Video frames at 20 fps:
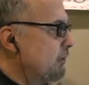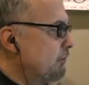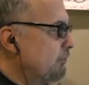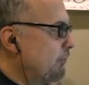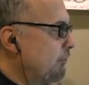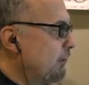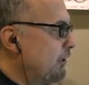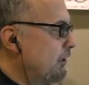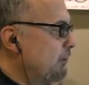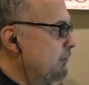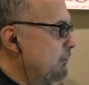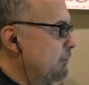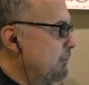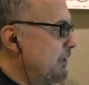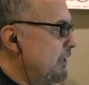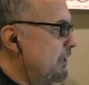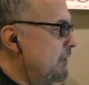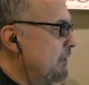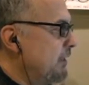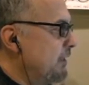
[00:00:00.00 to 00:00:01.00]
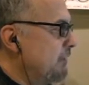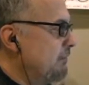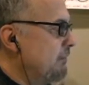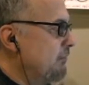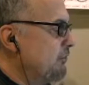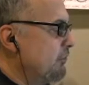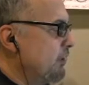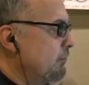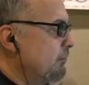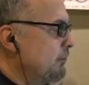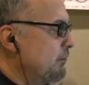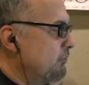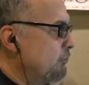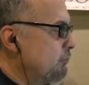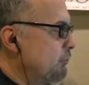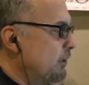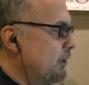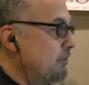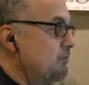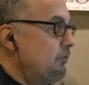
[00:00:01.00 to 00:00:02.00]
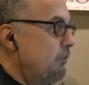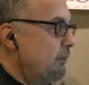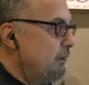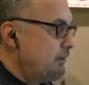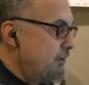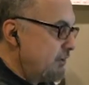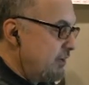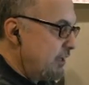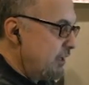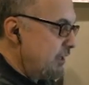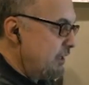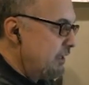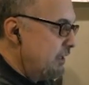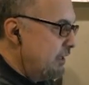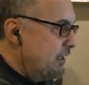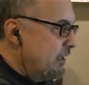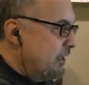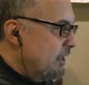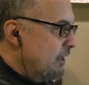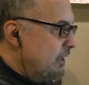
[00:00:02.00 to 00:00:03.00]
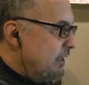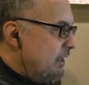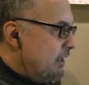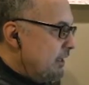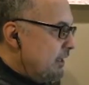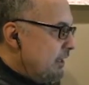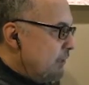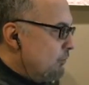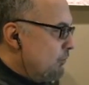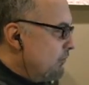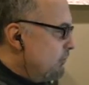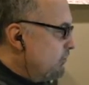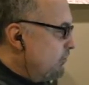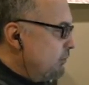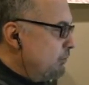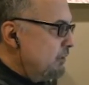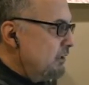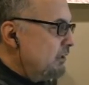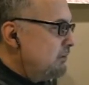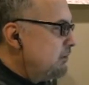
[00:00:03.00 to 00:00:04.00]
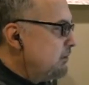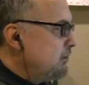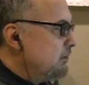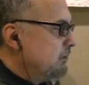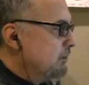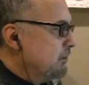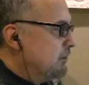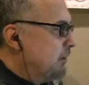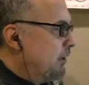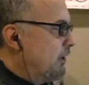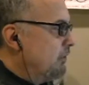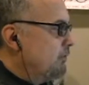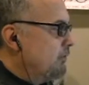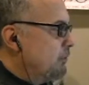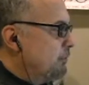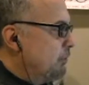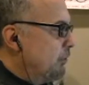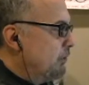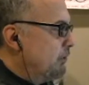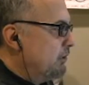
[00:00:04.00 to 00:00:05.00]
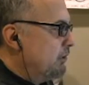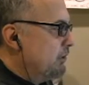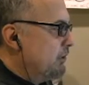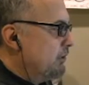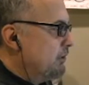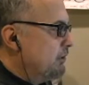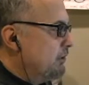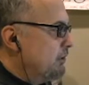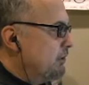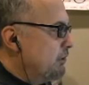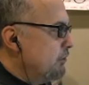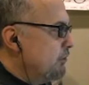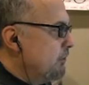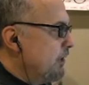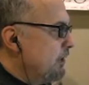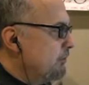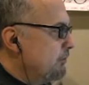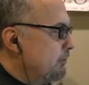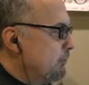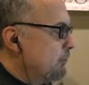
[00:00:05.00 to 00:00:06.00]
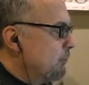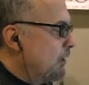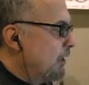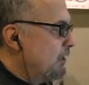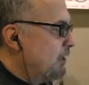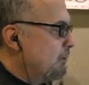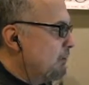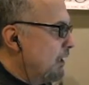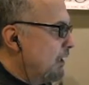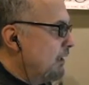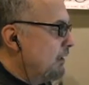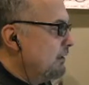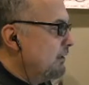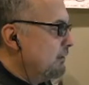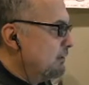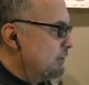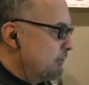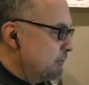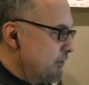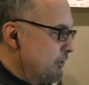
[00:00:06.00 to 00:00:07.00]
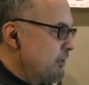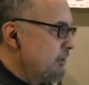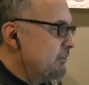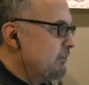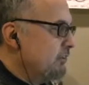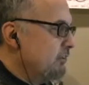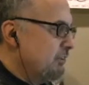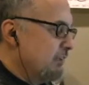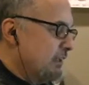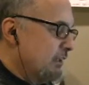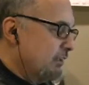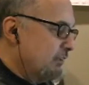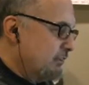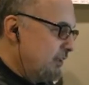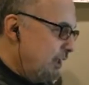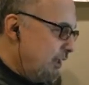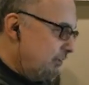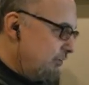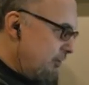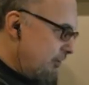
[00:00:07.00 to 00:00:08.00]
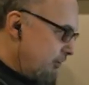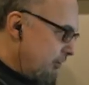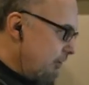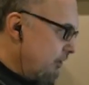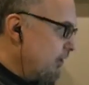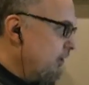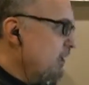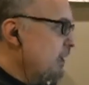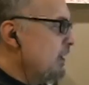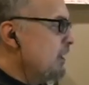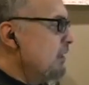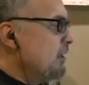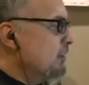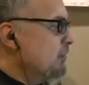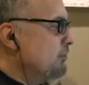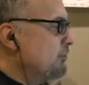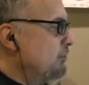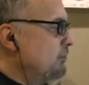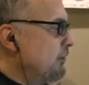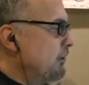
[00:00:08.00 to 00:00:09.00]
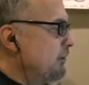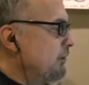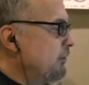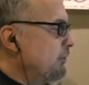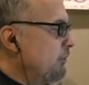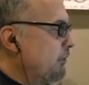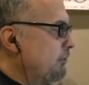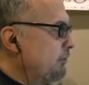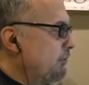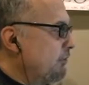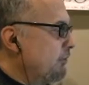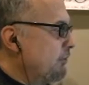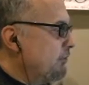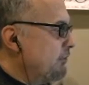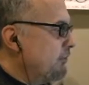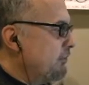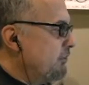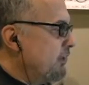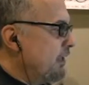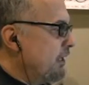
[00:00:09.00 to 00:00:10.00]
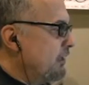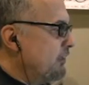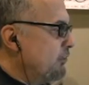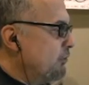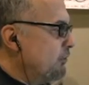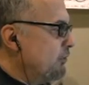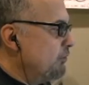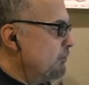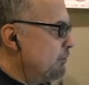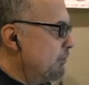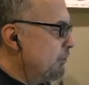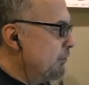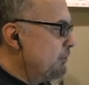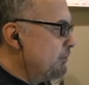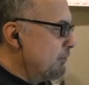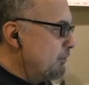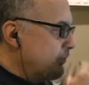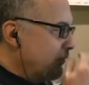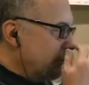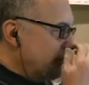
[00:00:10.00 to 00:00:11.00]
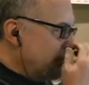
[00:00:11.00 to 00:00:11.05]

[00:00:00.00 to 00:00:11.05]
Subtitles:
avoid a repeat of the summer of 2014 when so many children crossed the border into the U.S. from Guatemala, Honduras, and El Salvador. Those children were forced to stay in U.S. Border Patrol